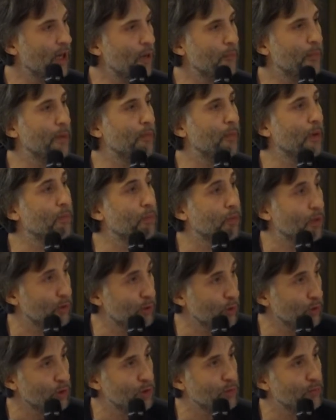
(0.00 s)
People
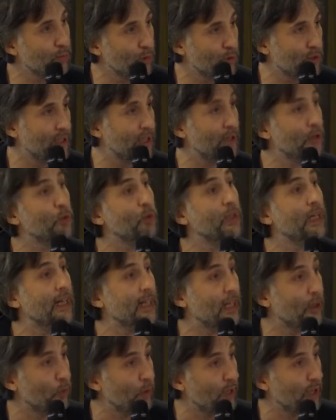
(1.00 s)
produce bullshit to
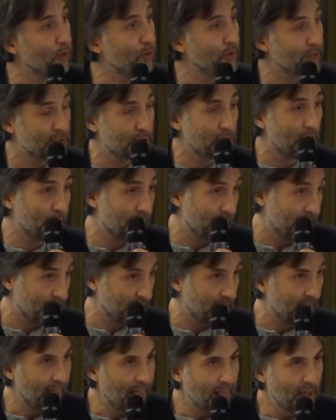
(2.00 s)
get away with something.
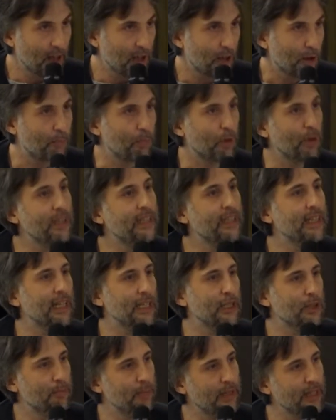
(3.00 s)
A political
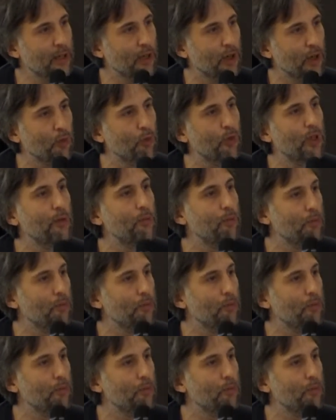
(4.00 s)
speaker will